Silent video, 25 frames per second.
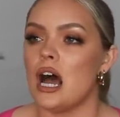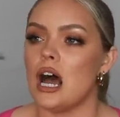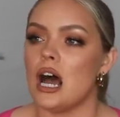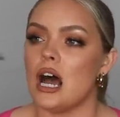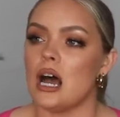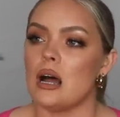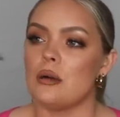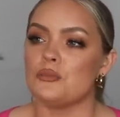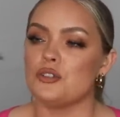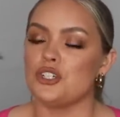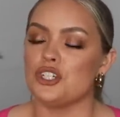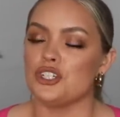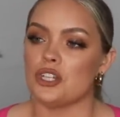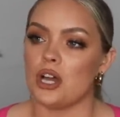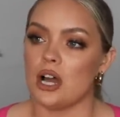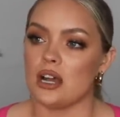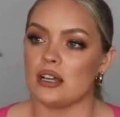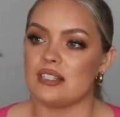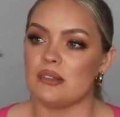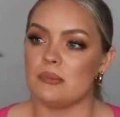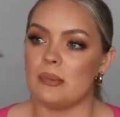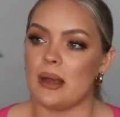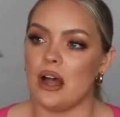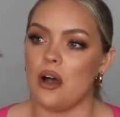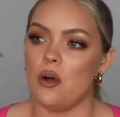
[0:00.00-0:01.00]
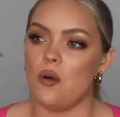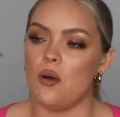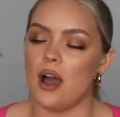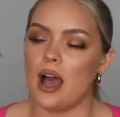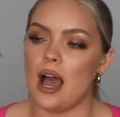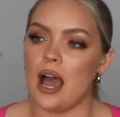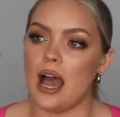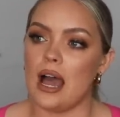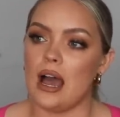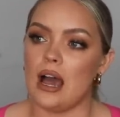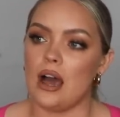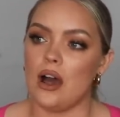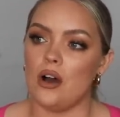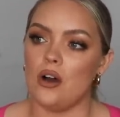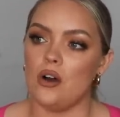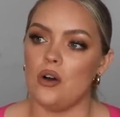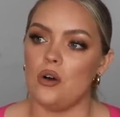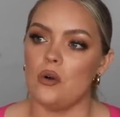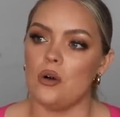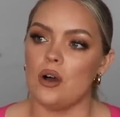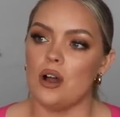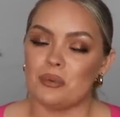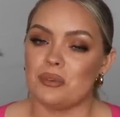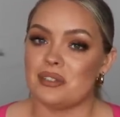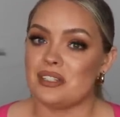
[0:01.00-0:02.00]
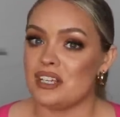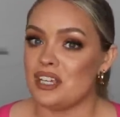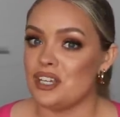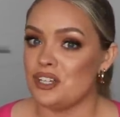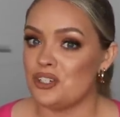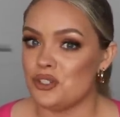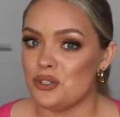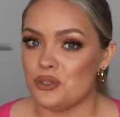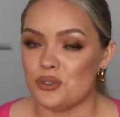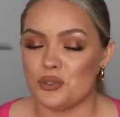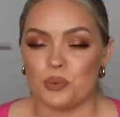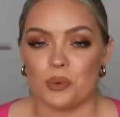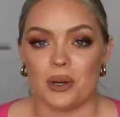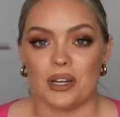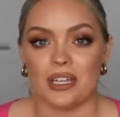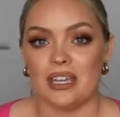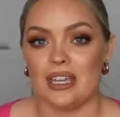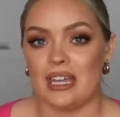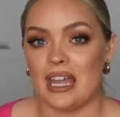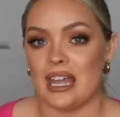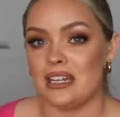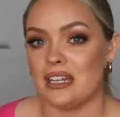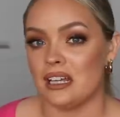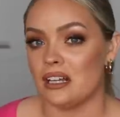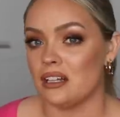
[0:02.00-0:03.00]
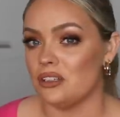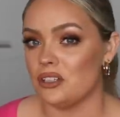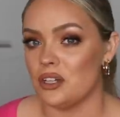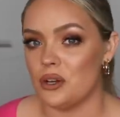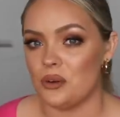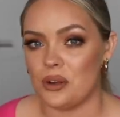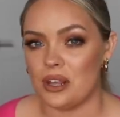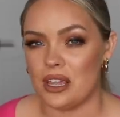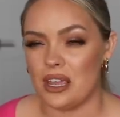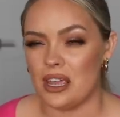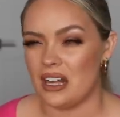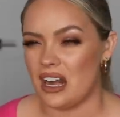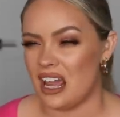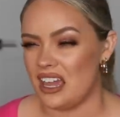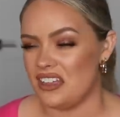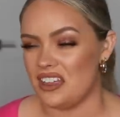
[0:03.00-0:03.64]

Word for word: Um, she talks about how there was issues working at Nickelodeon.